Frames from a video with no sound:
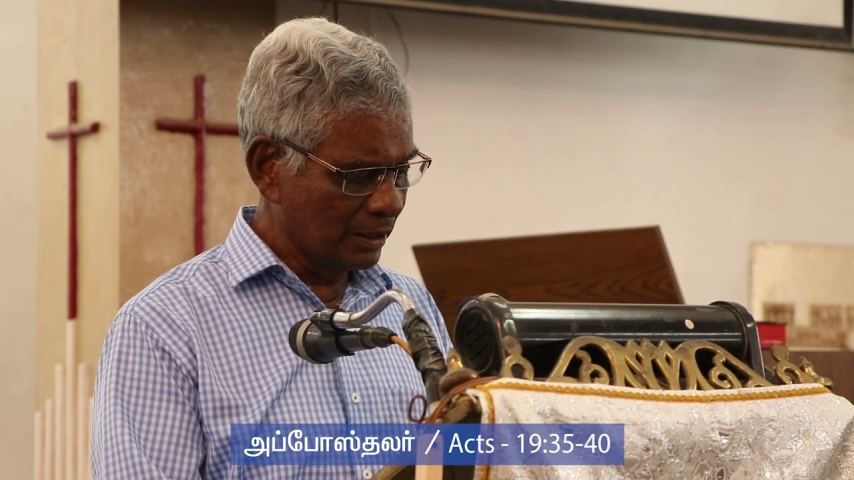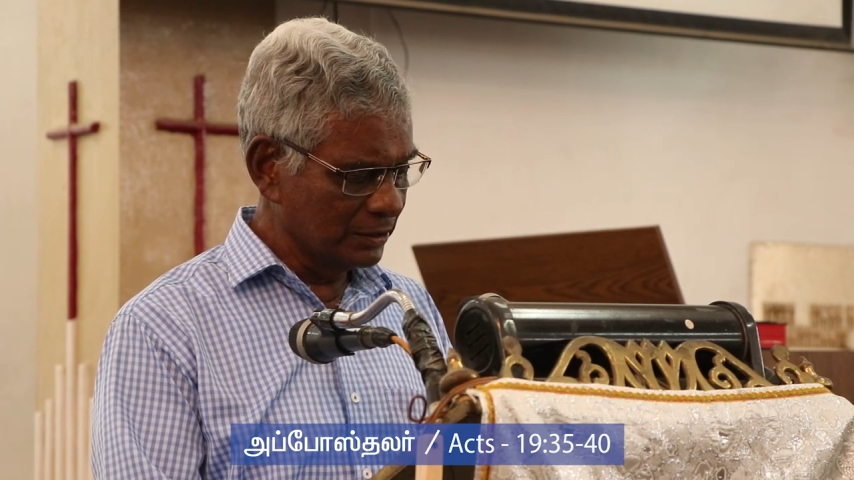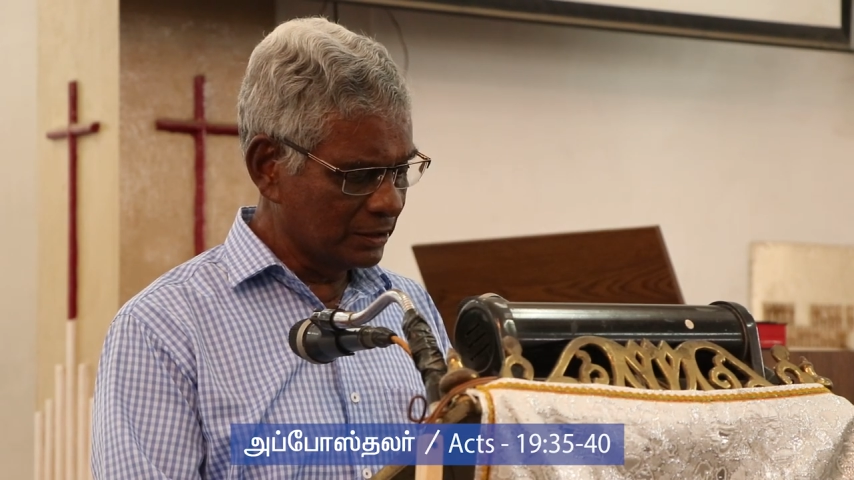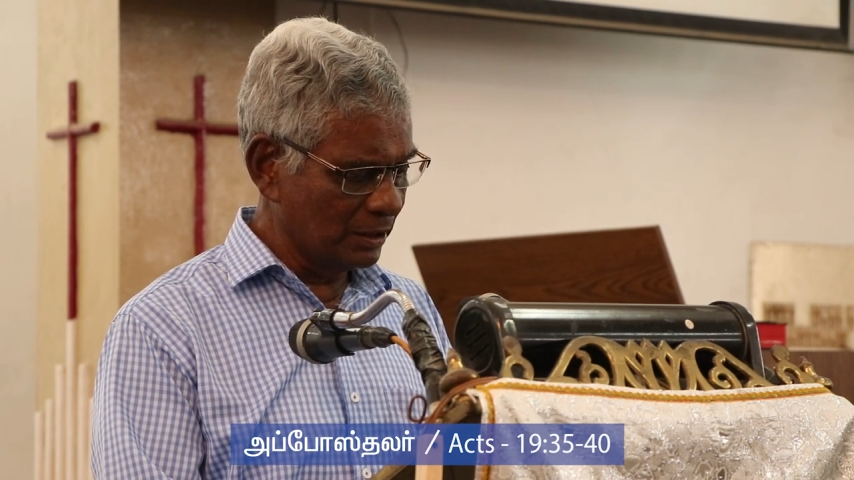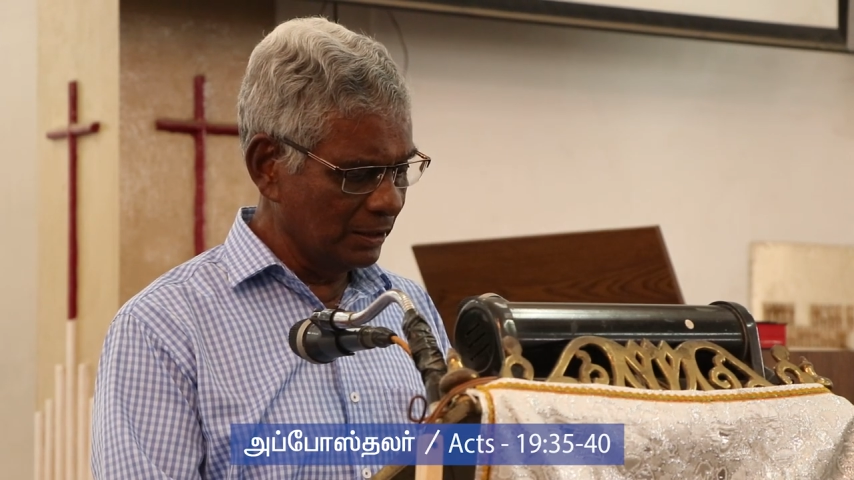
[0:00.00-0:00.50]

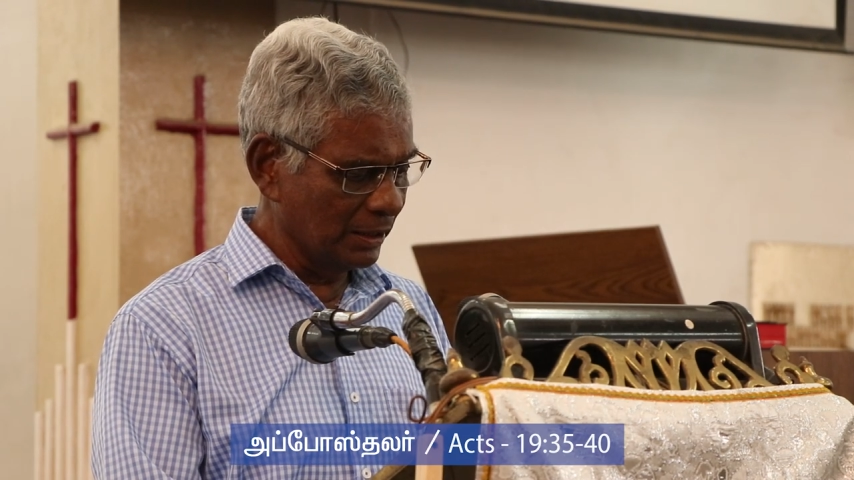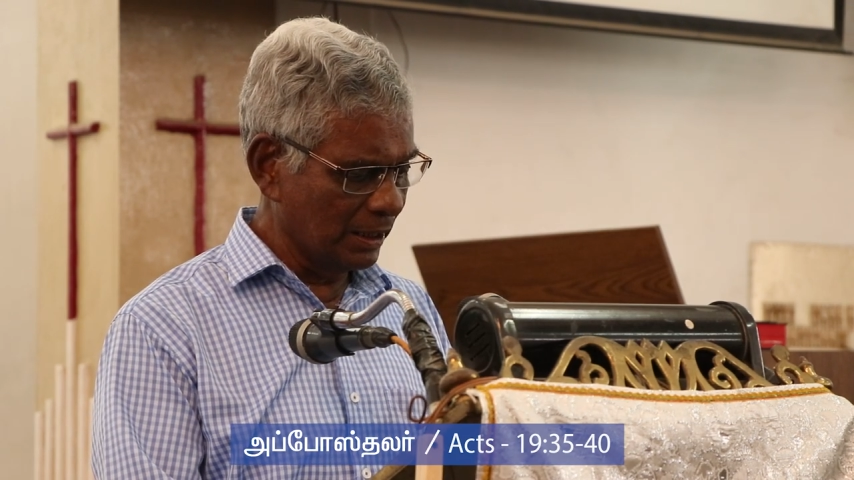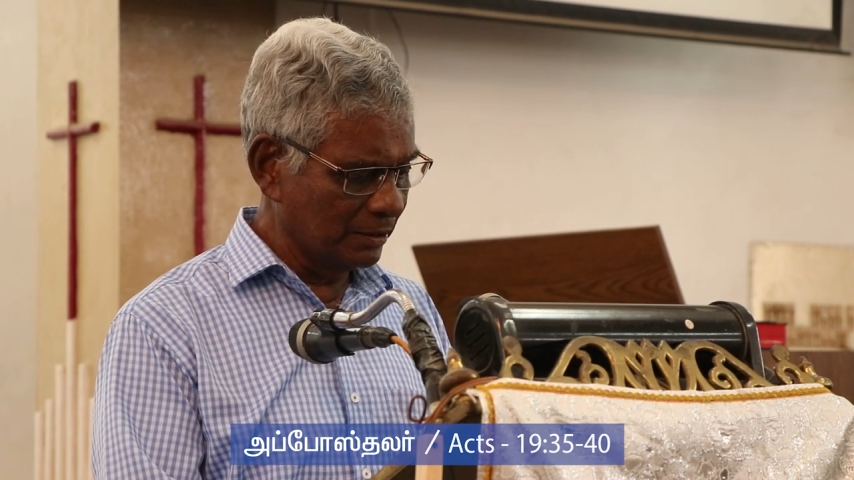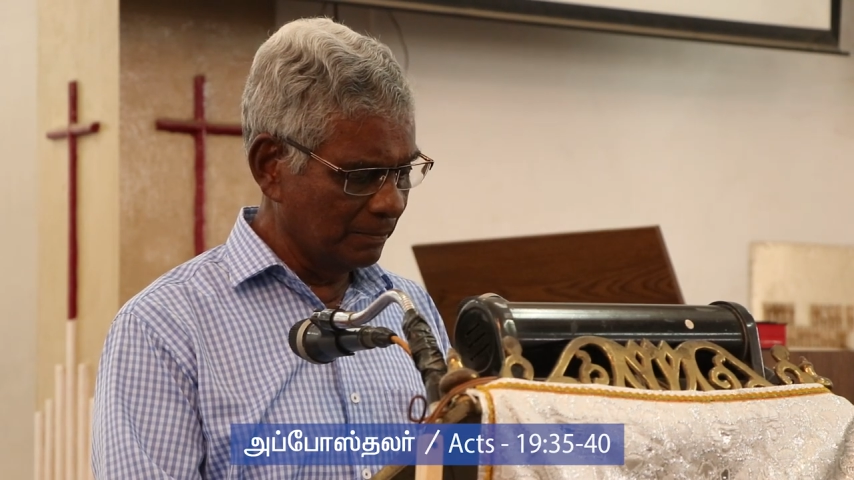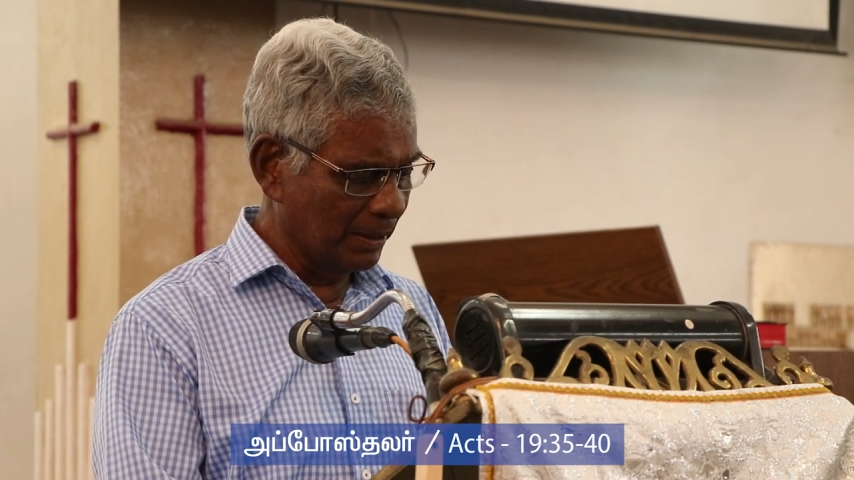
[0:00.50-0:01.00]
concerning
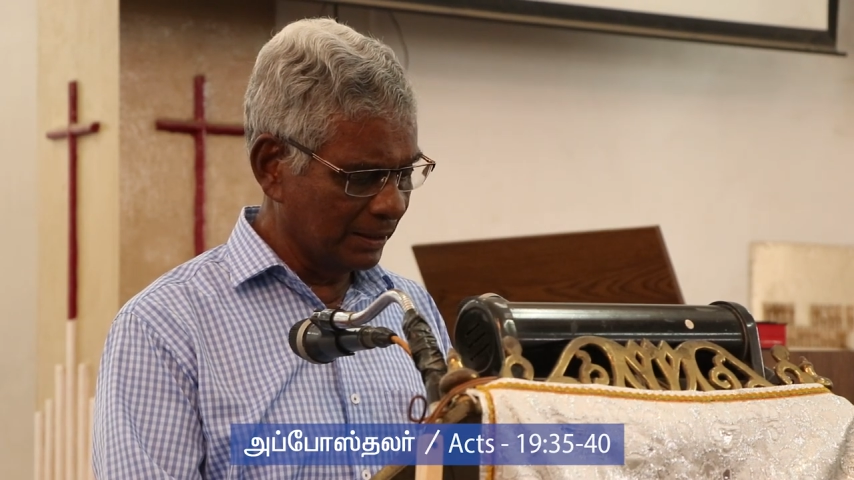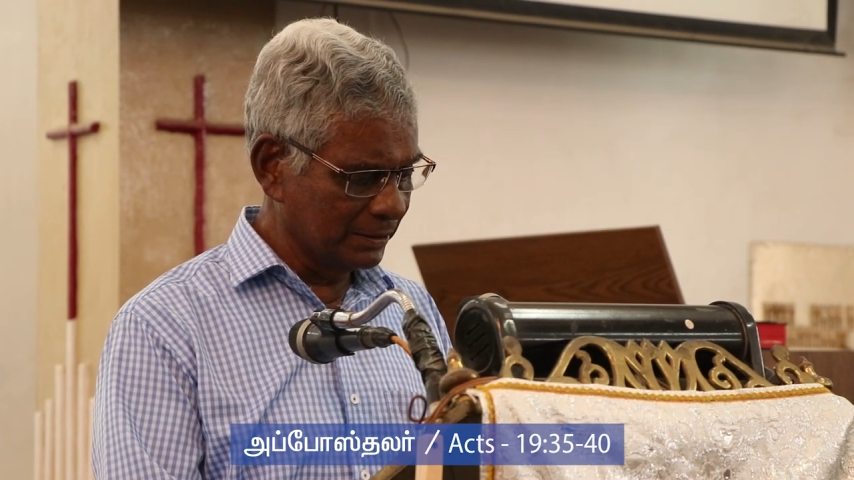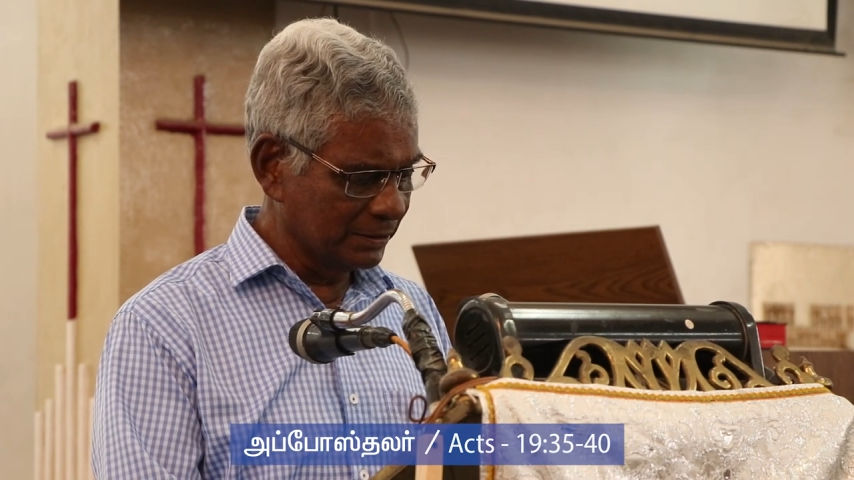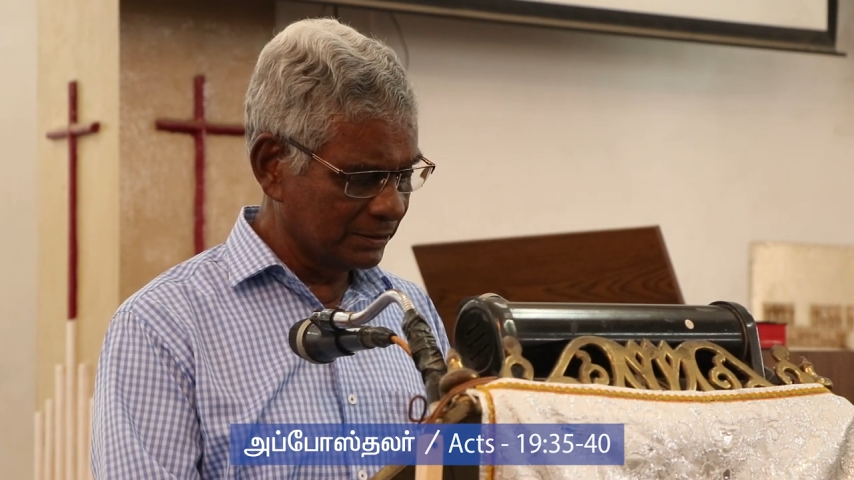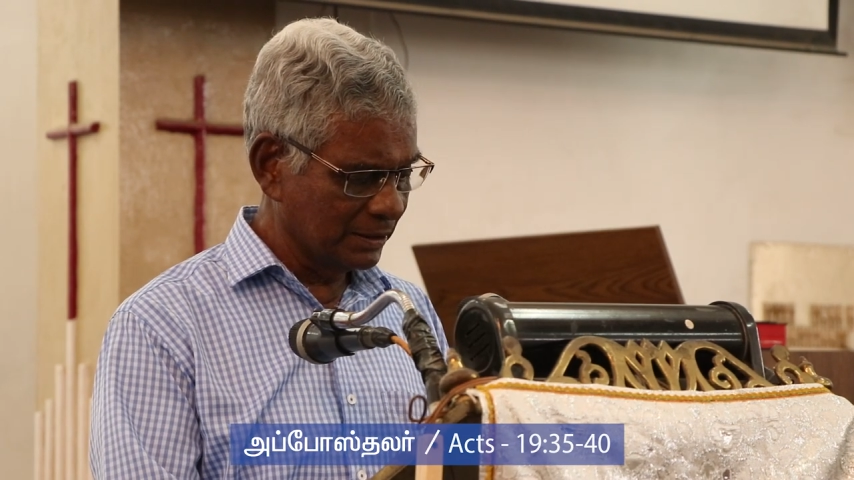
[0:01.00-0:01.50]
other
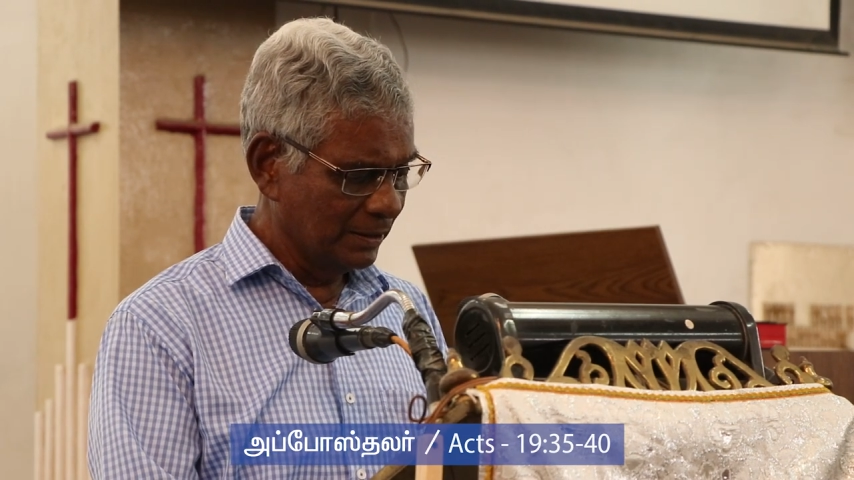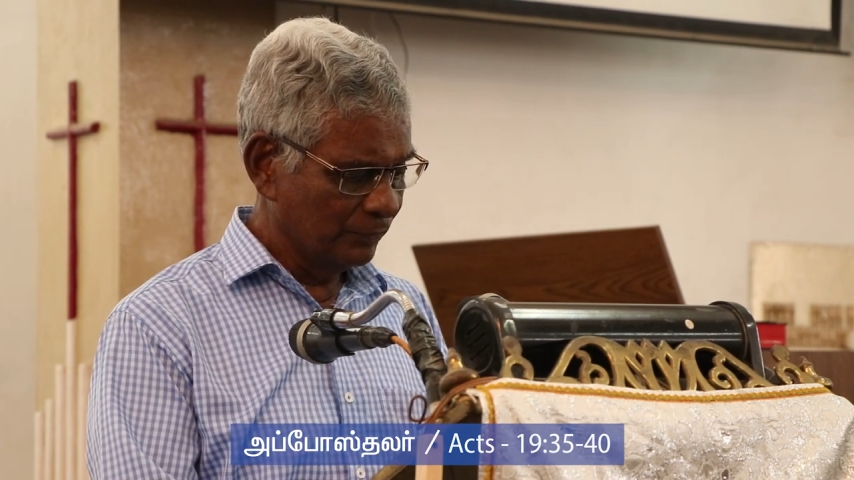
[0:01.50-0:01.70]
matters,